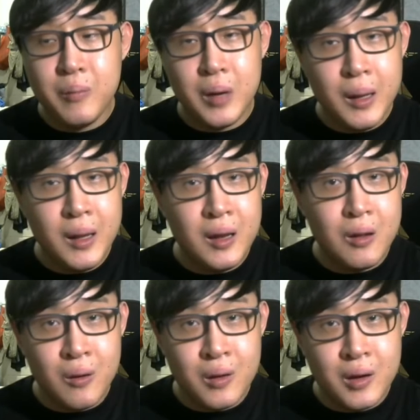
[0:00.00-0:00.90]
play in
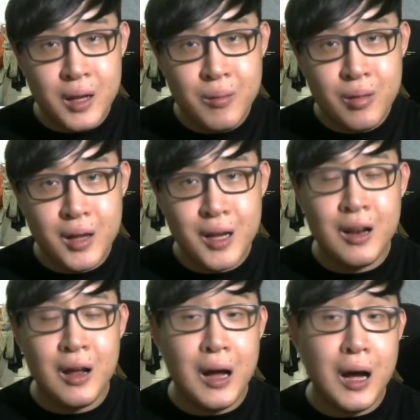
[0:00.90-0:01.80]
longer games
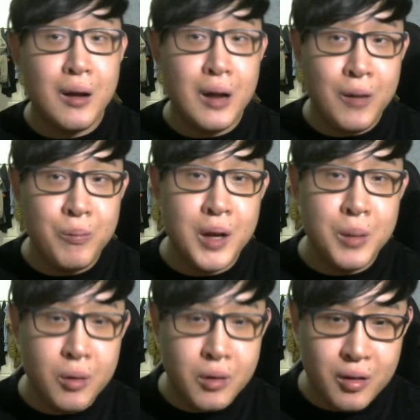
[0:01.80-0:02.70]
and have many
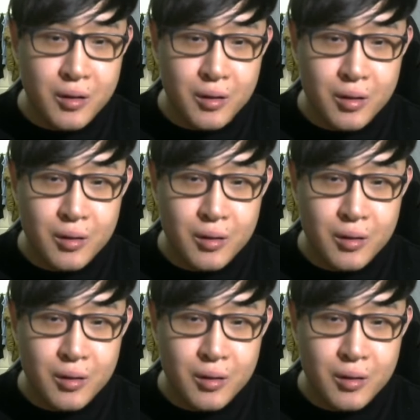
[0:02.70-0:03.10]
bonuses.